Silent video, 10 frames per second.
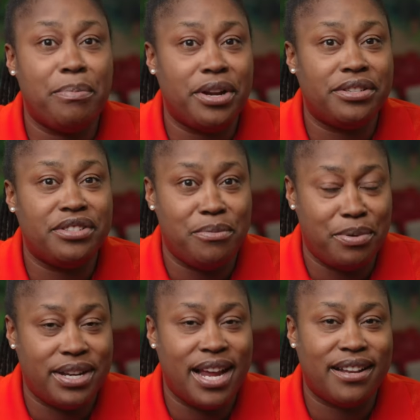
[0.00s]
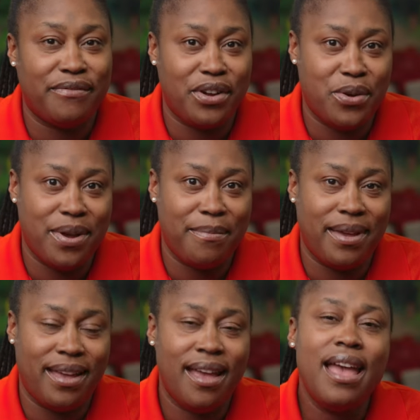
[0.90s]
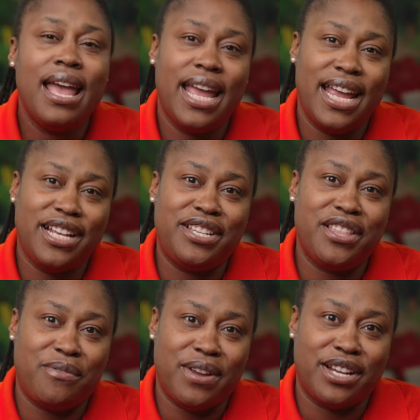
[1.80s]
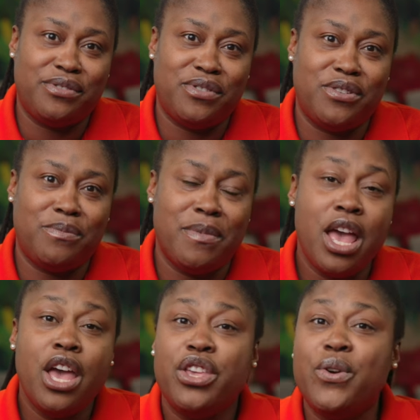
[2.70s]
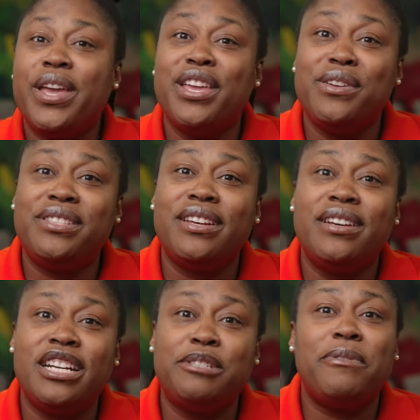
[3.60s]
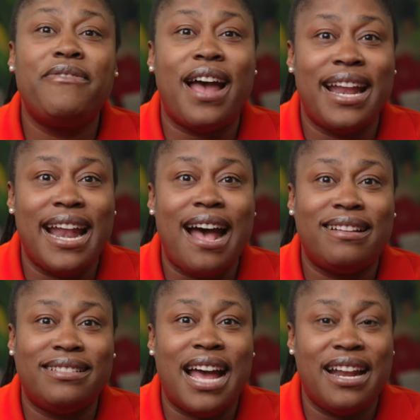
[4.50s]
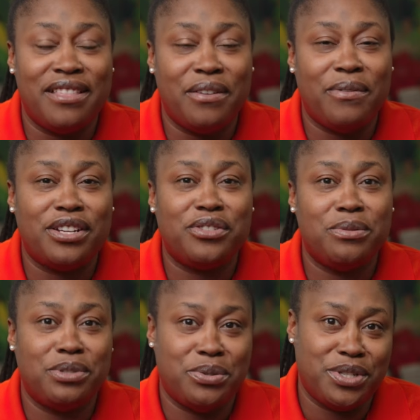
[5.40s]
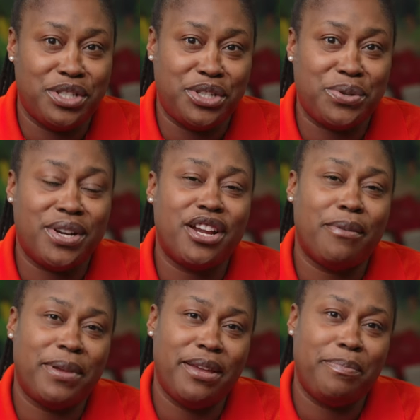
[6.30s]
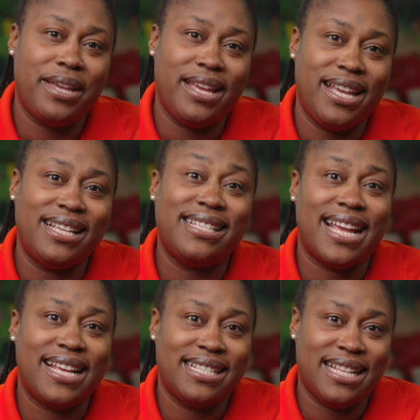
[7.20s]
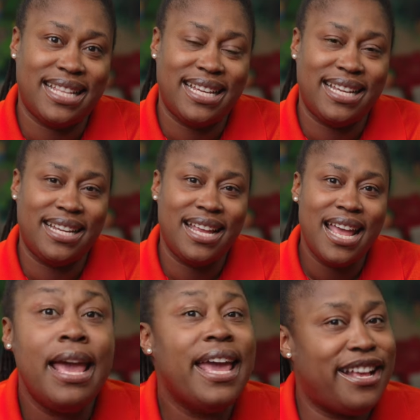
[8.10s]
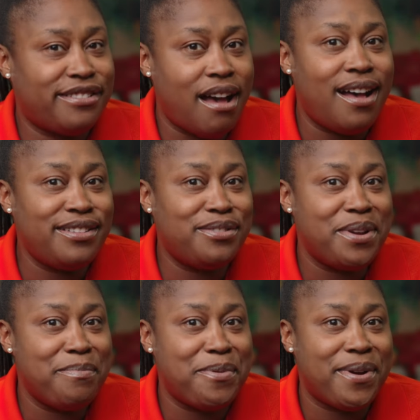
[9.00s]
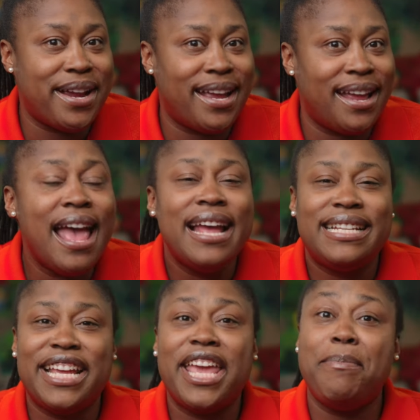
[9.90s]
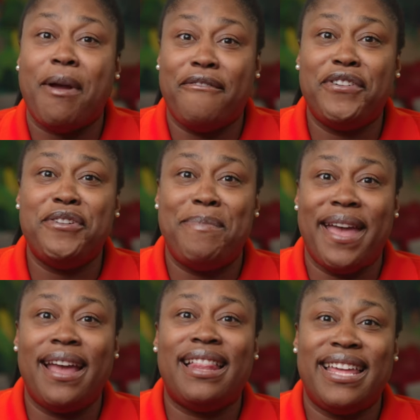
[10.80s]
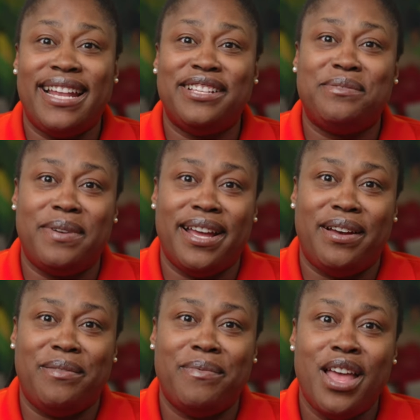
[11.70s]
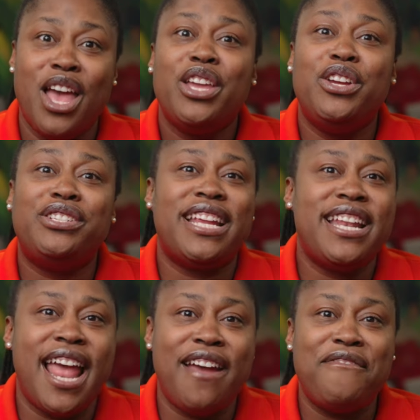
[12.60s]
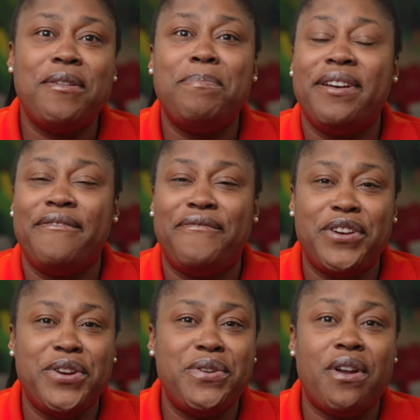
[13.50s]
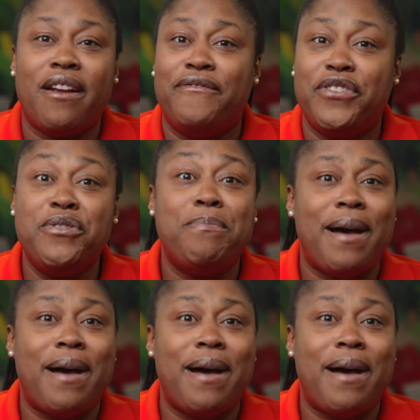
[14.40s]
personal protective equipment into the restroom. You can use the hooks provided outside of the restroom to ensure your PPE stays clean. It's also important to keep our food bank clean as well. You should never put food or food